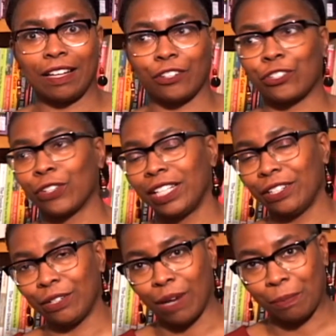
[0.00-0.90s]

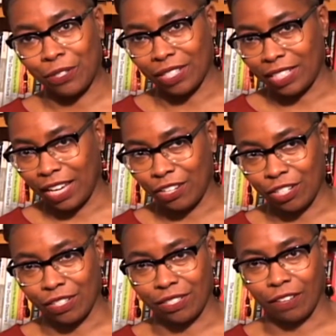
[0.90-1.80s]
extraordinary
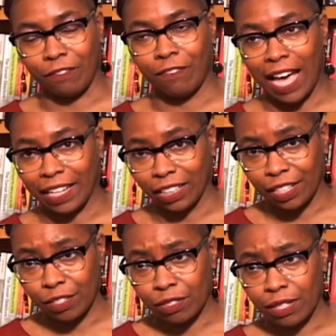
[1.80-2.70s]
representations of
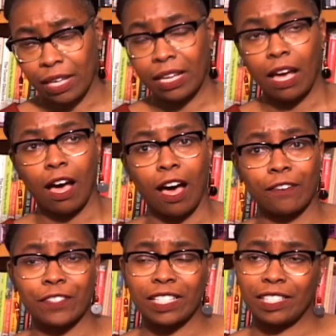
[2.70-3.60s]
violence,
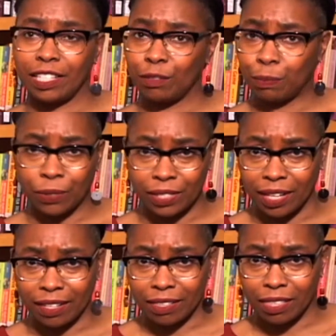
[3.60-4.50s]
often didn't
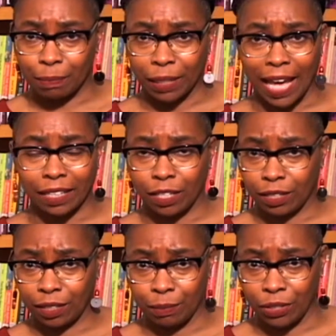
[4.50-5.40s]
present the black
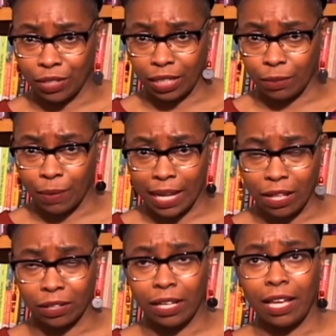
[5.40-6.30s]
community
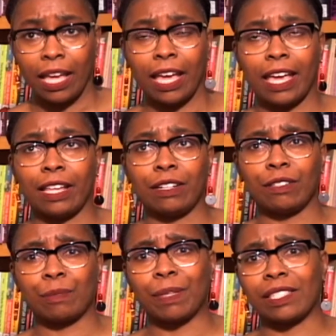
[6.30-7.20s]
well, and
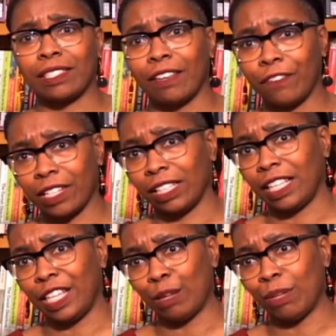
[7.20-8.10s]

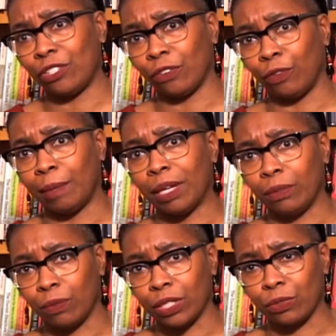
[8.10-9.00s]
specifically, the image of
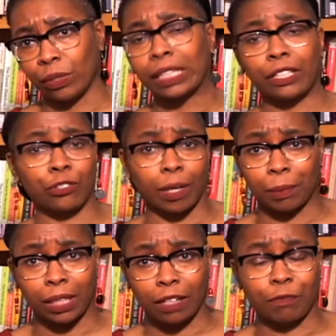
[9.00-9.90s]
women was really
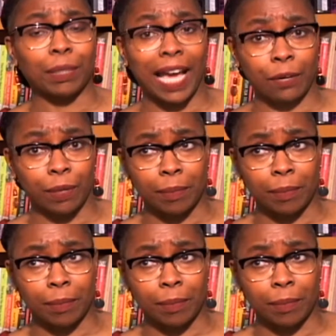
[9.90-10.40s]
troubling, of black